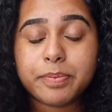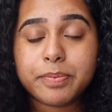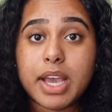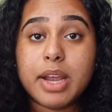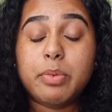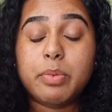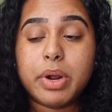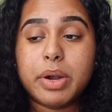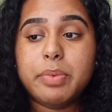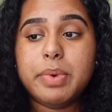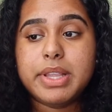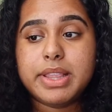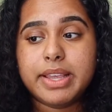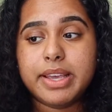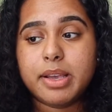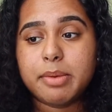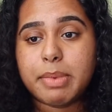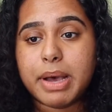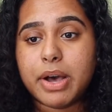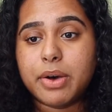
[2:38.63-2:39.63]
And when we
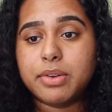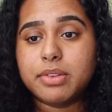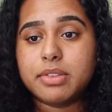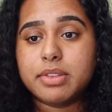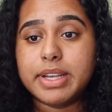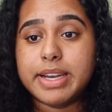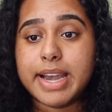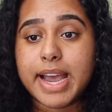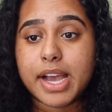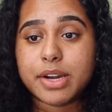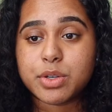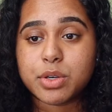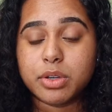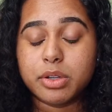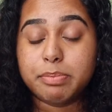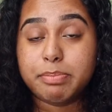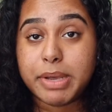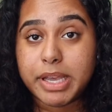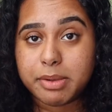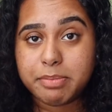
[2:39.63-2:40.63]
think about the
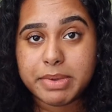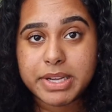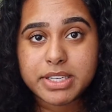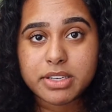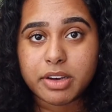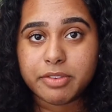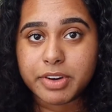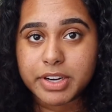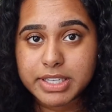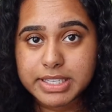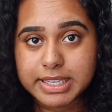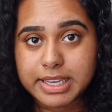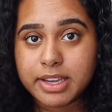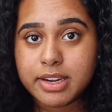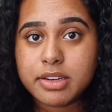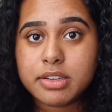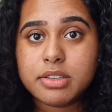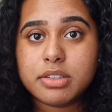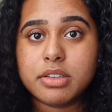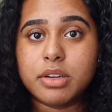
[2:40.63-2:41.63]
natural pigment of our
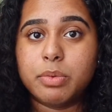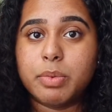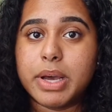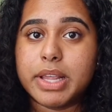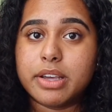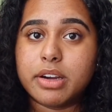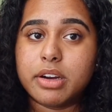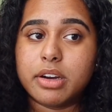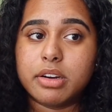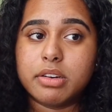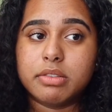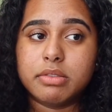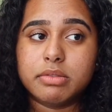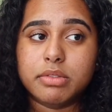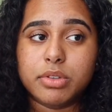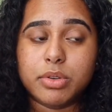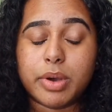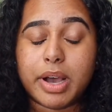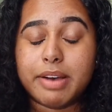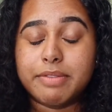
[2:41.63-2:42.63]
skin, so whether
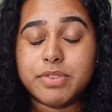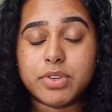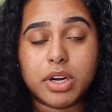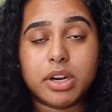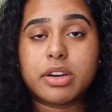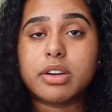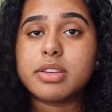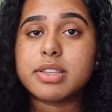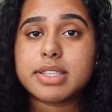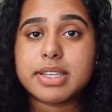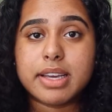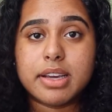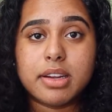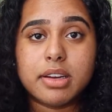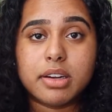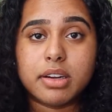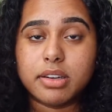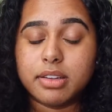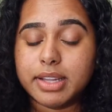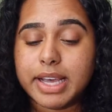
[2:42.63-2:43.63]
you have darker
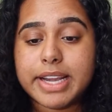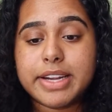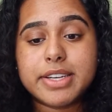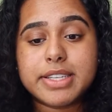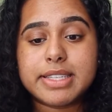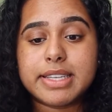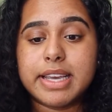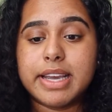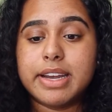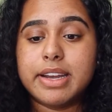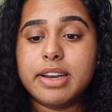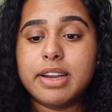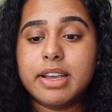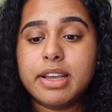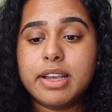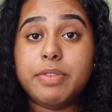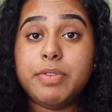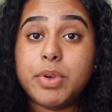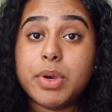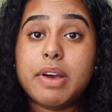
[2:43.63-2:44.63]
skin or lighter skin,
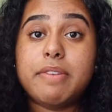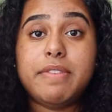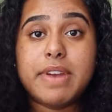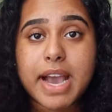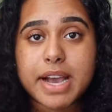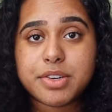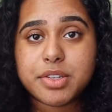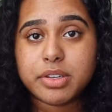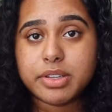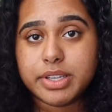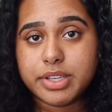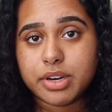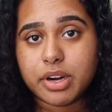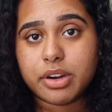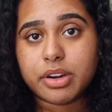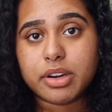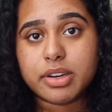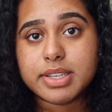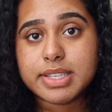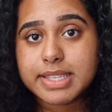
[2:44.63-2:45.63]
if you have naturally
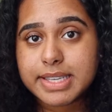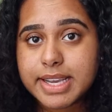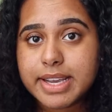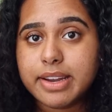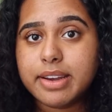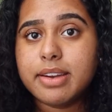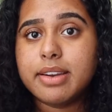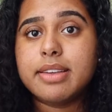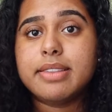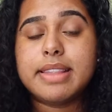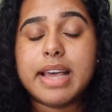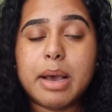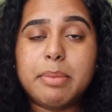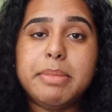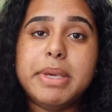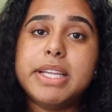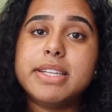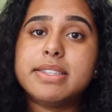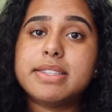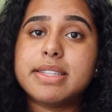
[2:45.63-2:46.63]
darker skin, that
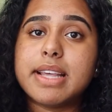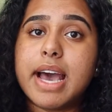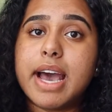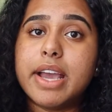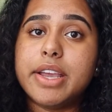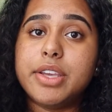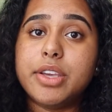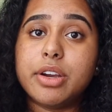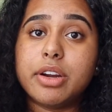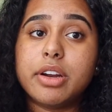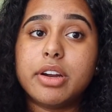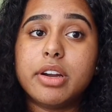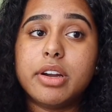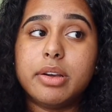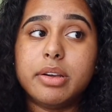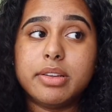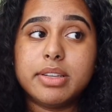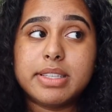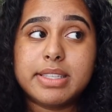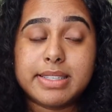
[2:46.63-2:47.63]
means that your
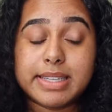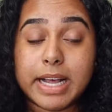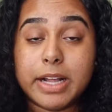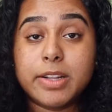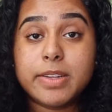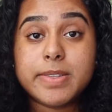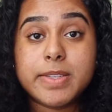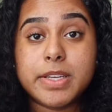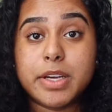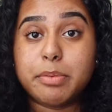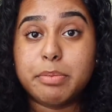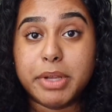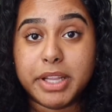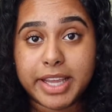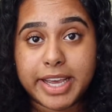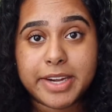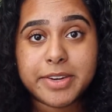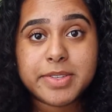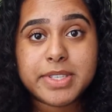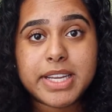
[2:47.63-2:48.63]
cells, your
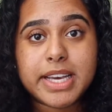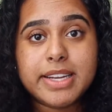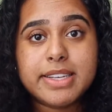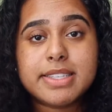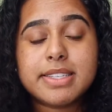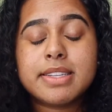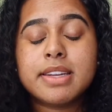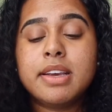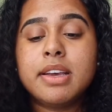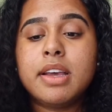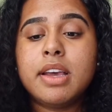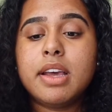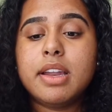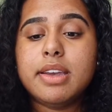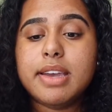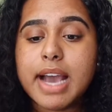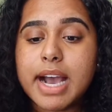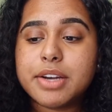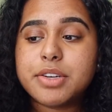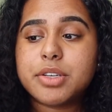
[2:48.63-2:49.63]
melanocytes,
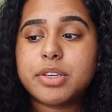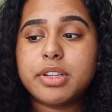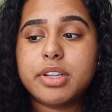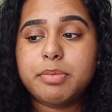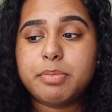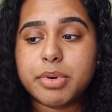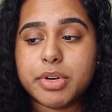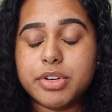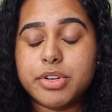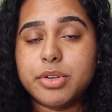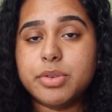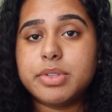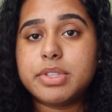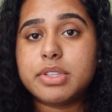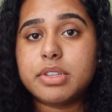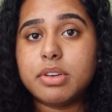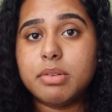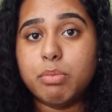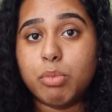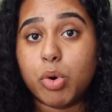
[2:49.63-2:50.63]
naturally produce
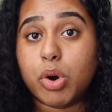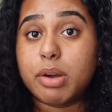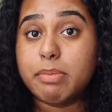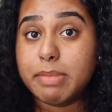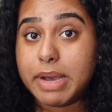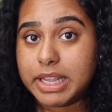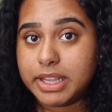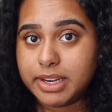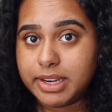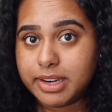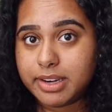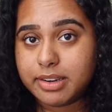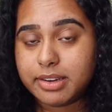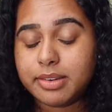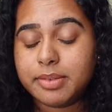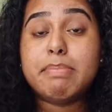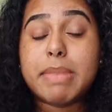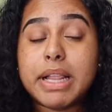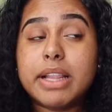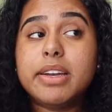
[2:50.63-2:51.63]
more melanin.
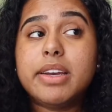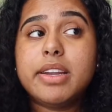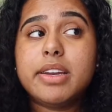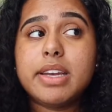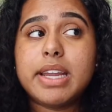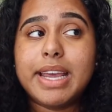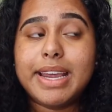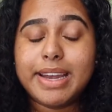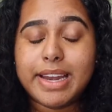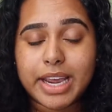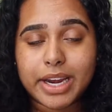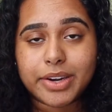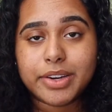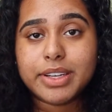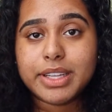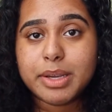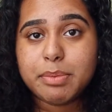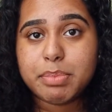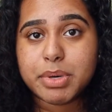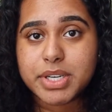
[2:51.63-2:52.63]
Melanin
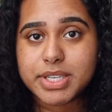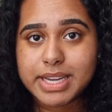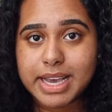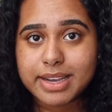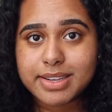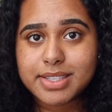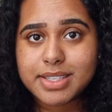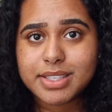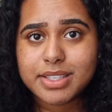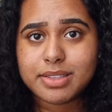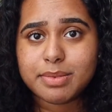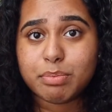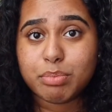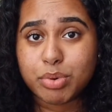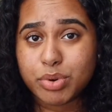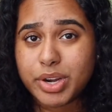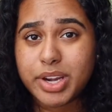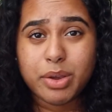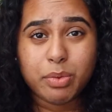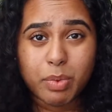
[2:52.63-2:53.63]
inherently protects
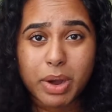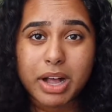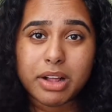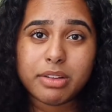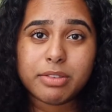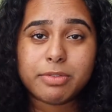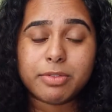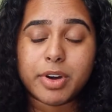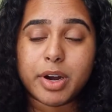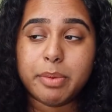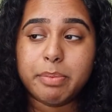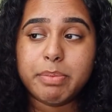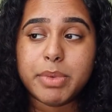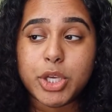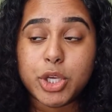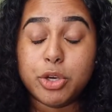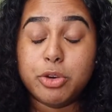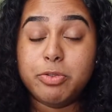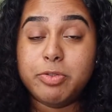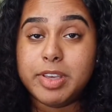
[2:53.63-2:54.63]
pretty well from
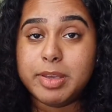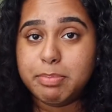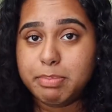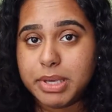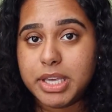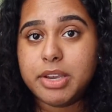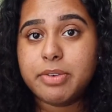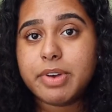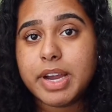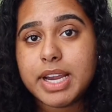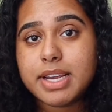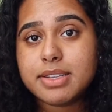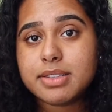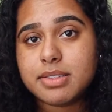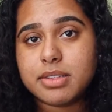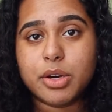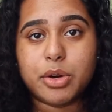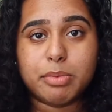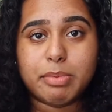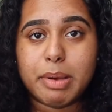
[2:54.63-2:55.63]
UVB rays,
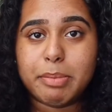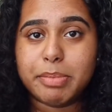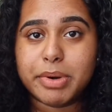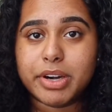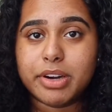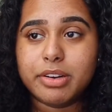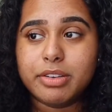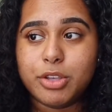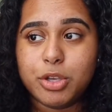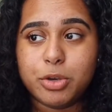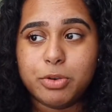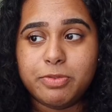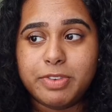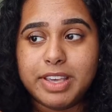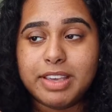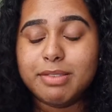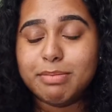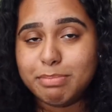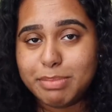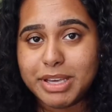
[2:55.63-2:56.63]
so remember
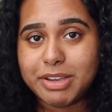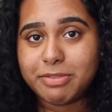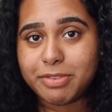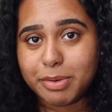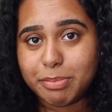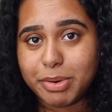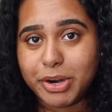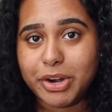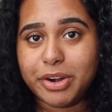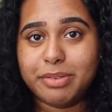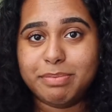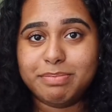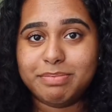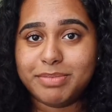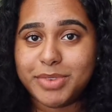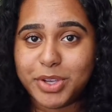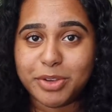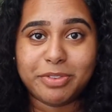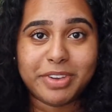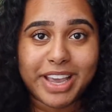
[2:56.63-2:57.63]
UVB for burn,
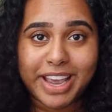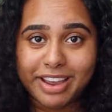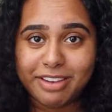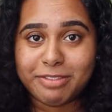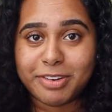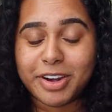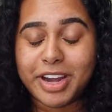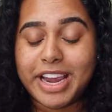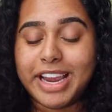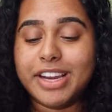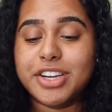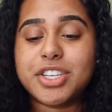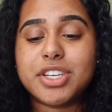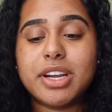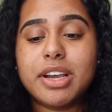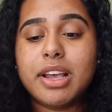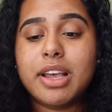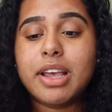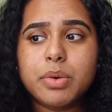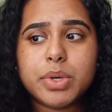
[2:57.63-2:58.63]
UVA for age,
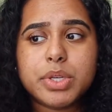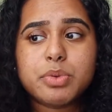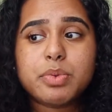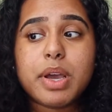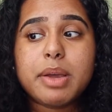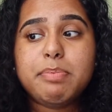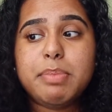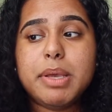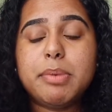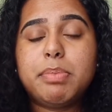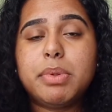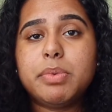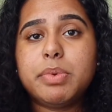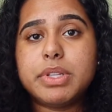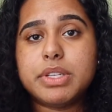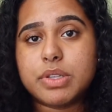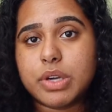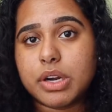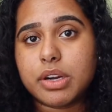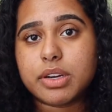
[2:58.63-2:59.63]
which is why people
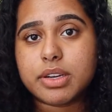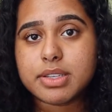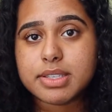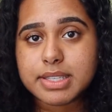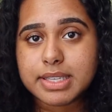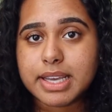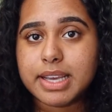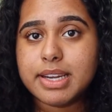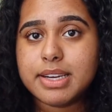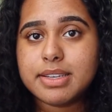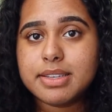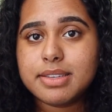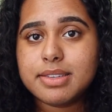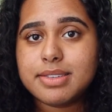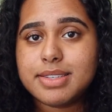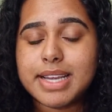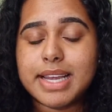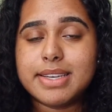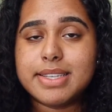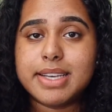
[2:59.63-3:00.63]
with darker skin
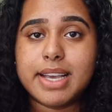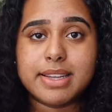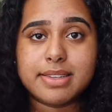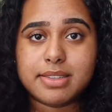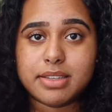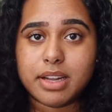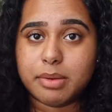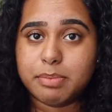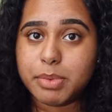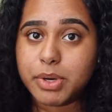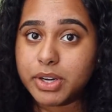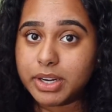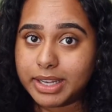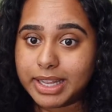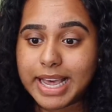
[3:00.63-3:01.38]
tend to get sunburned